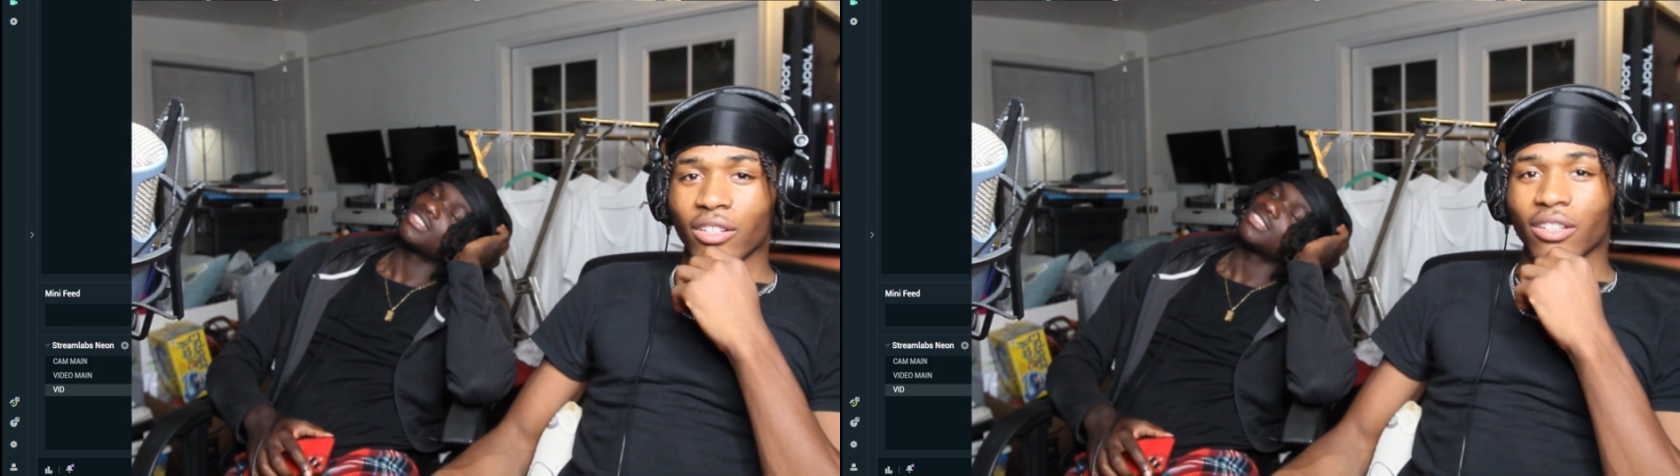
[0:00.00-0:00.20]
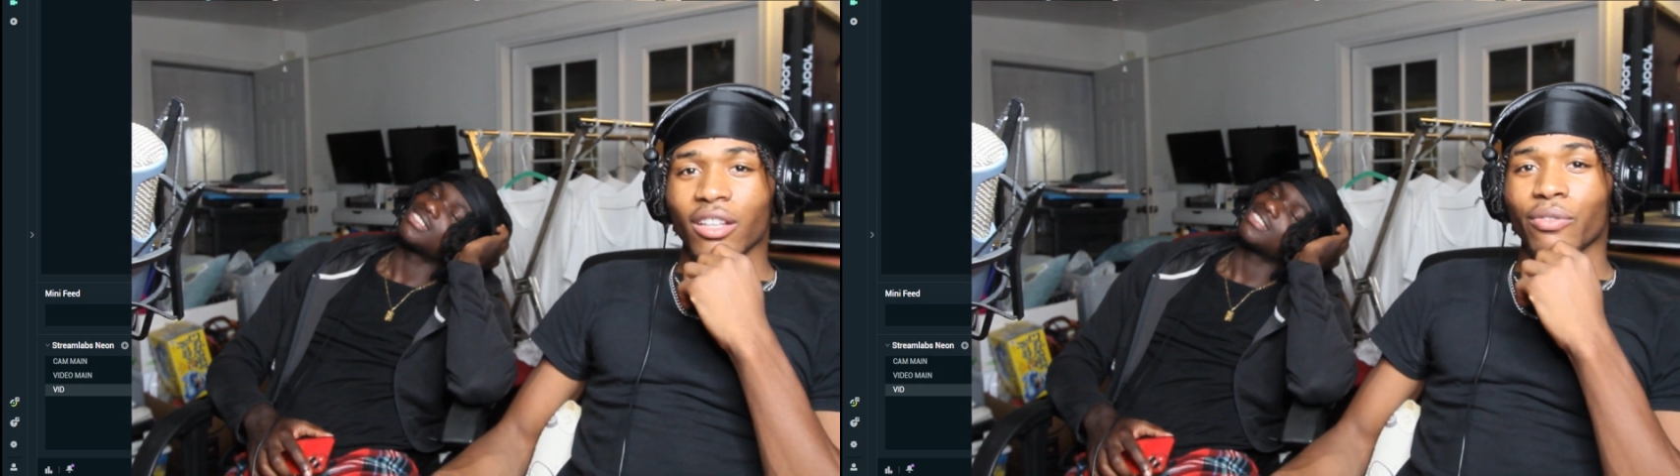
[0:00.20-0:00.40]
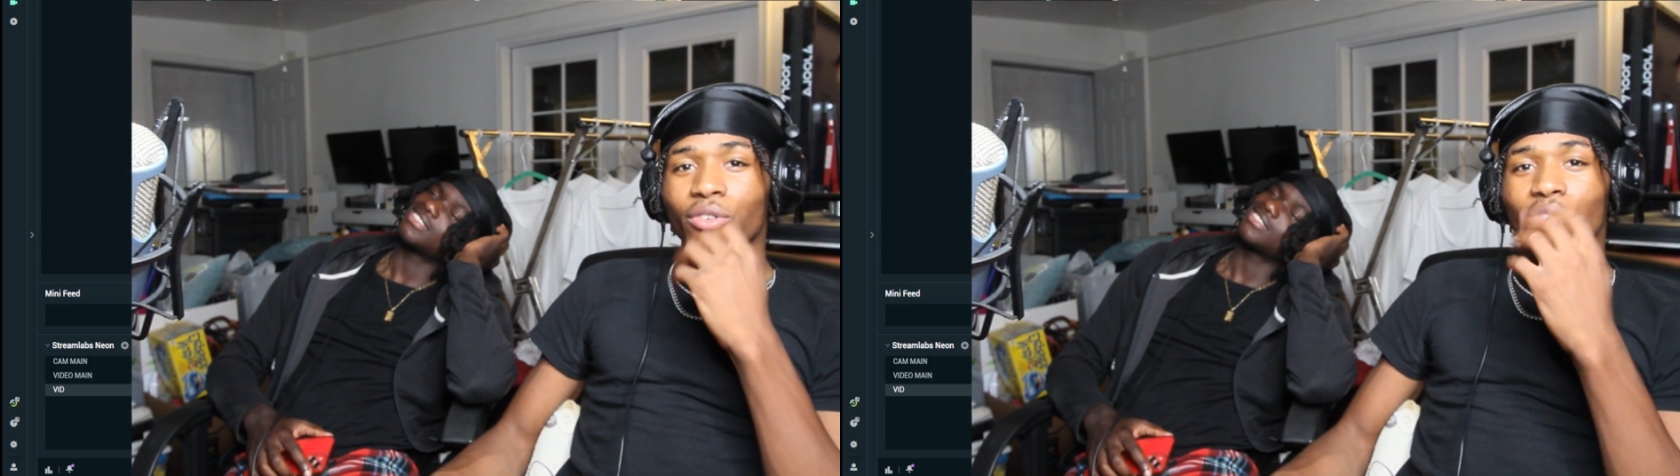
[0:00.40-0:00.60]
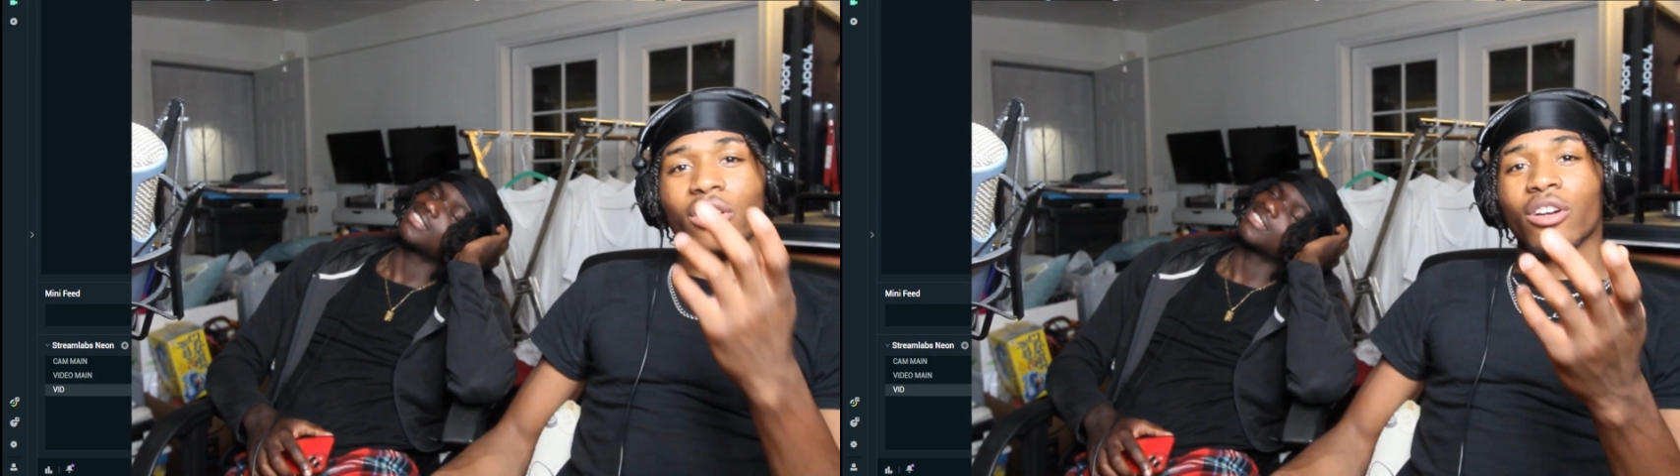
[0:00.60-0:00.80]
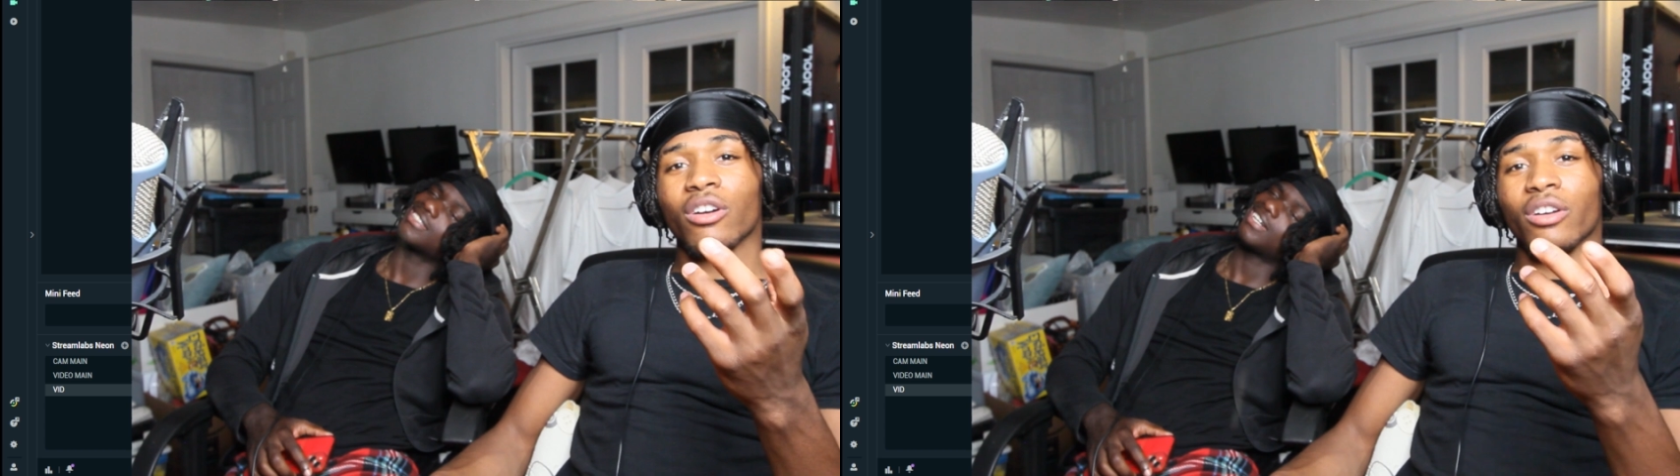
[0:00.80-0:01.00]
if you a
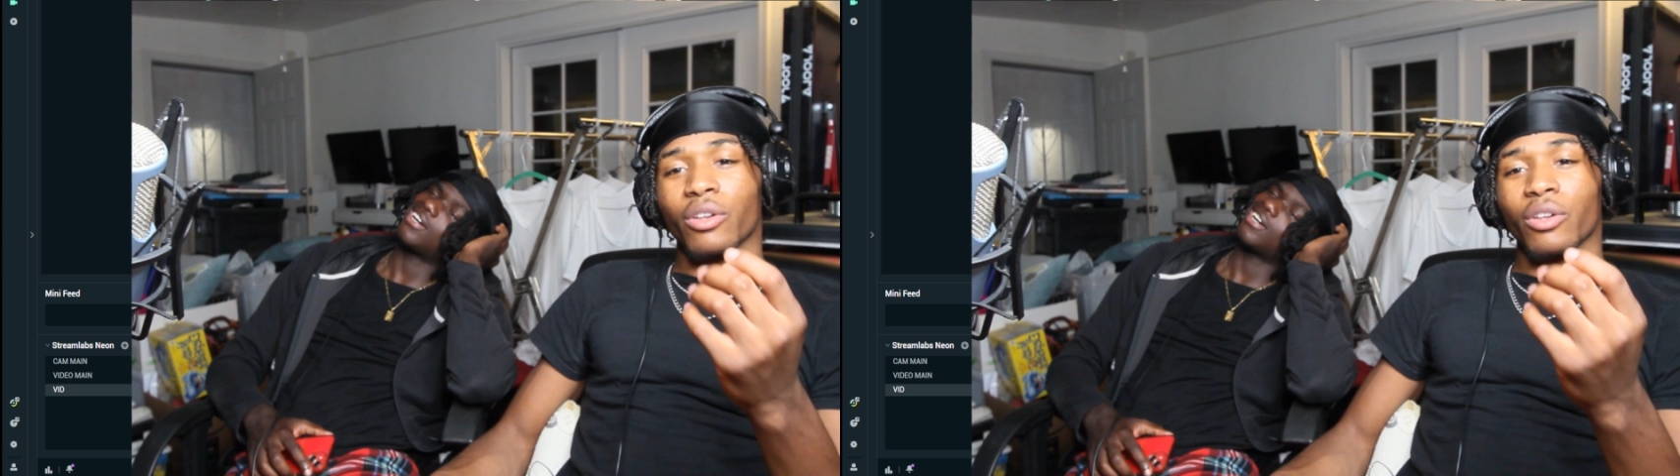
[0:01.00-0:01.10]
girl and you